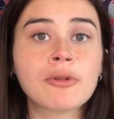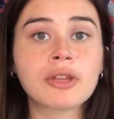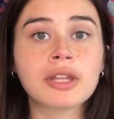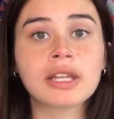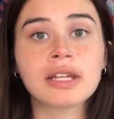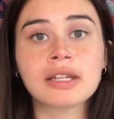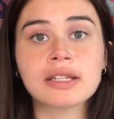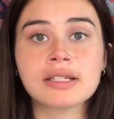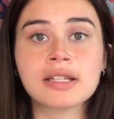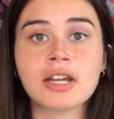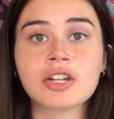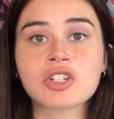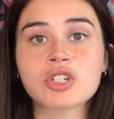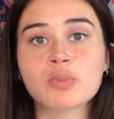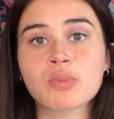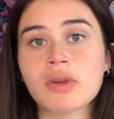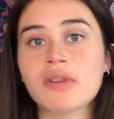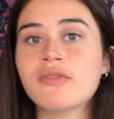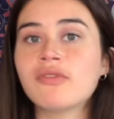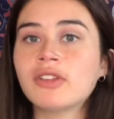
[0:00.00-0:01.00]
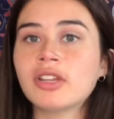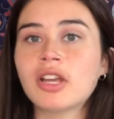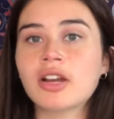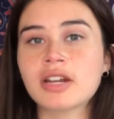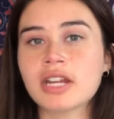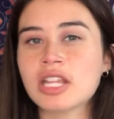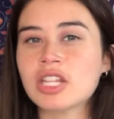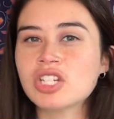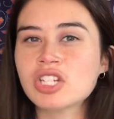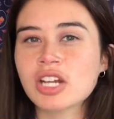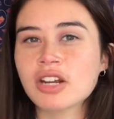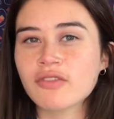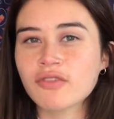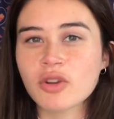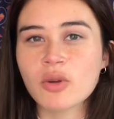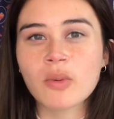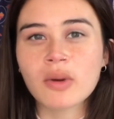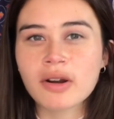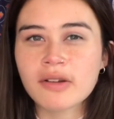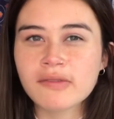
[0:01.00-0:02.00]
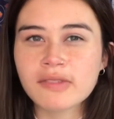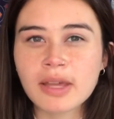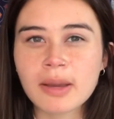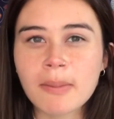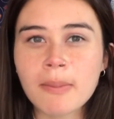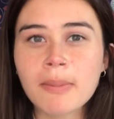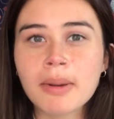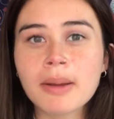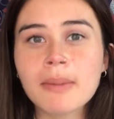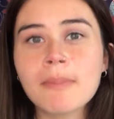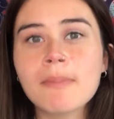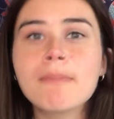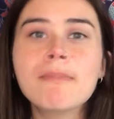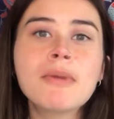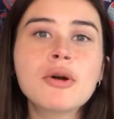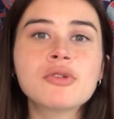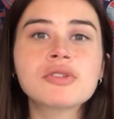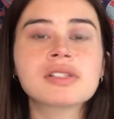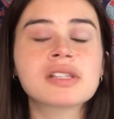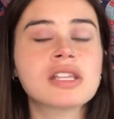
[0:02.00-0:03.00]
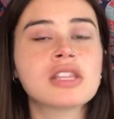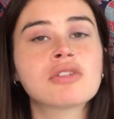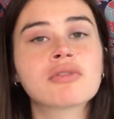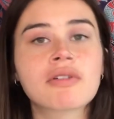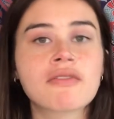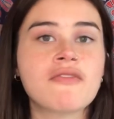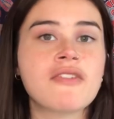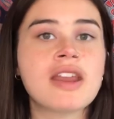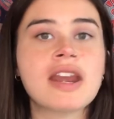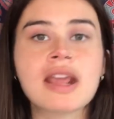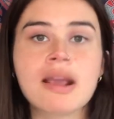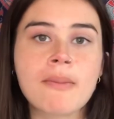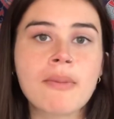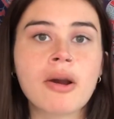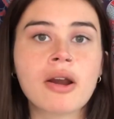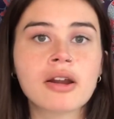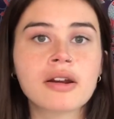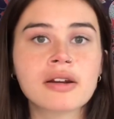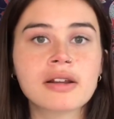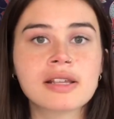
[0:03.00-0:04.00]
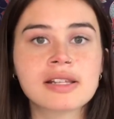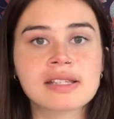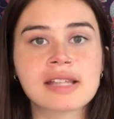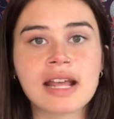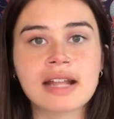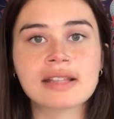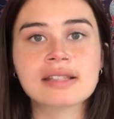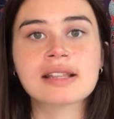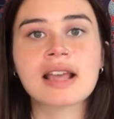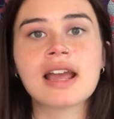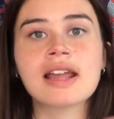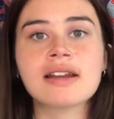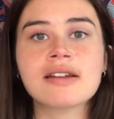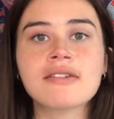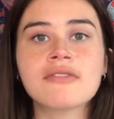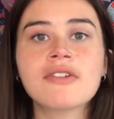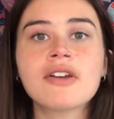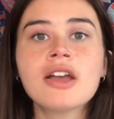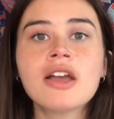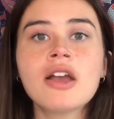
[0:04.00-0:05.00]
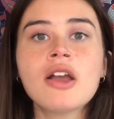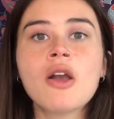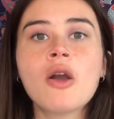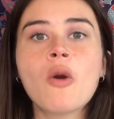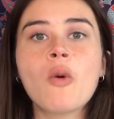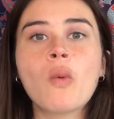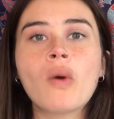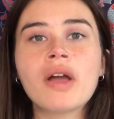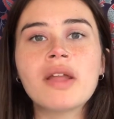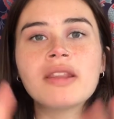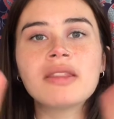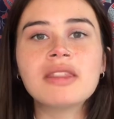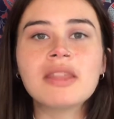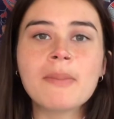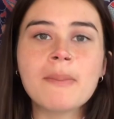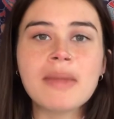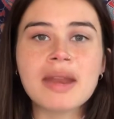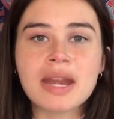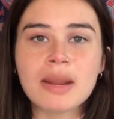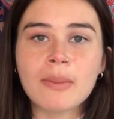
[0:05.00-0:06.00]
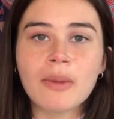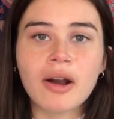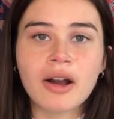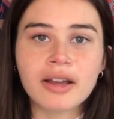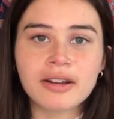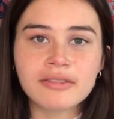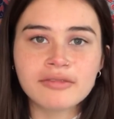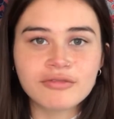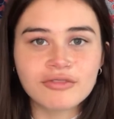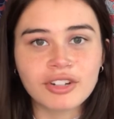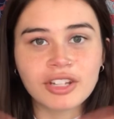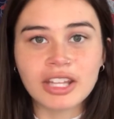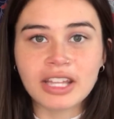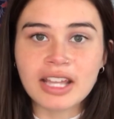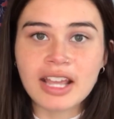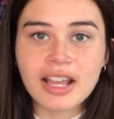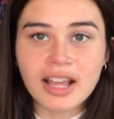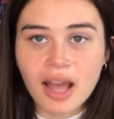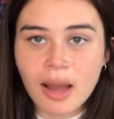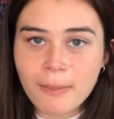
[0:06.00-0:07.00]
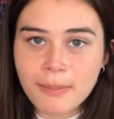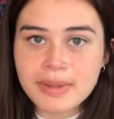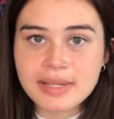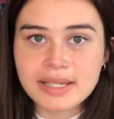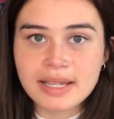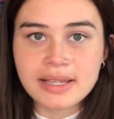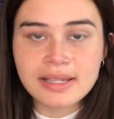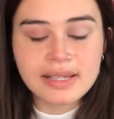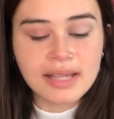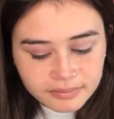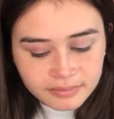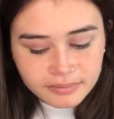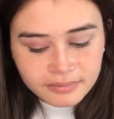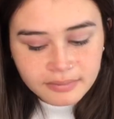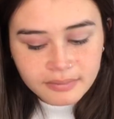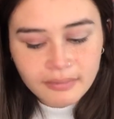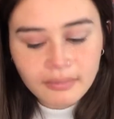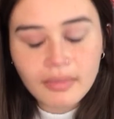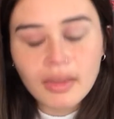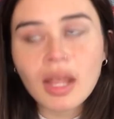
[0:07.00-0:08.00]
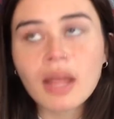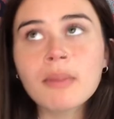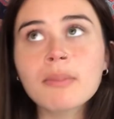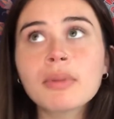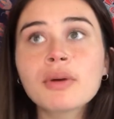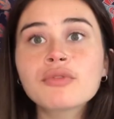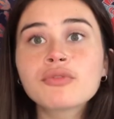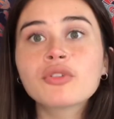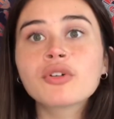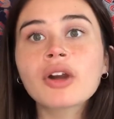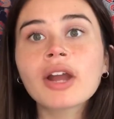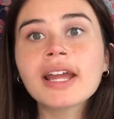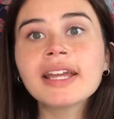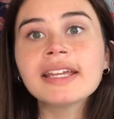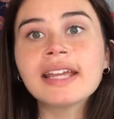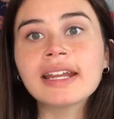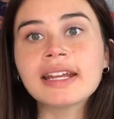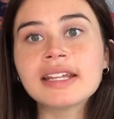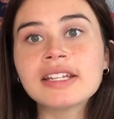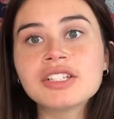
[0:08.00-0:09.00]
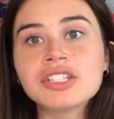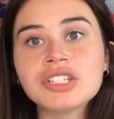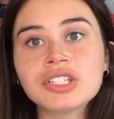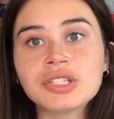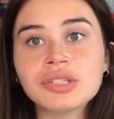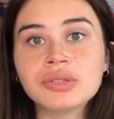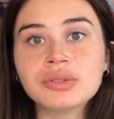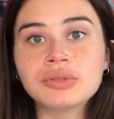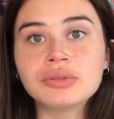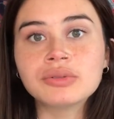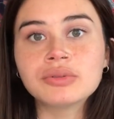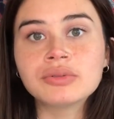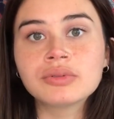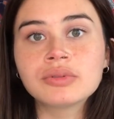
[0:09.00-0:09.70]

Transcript: only going to touch briefly on each and every one of them, but mostly the refeeding part, because that's kind of what the Minnie Maud really encompasses. Before I get into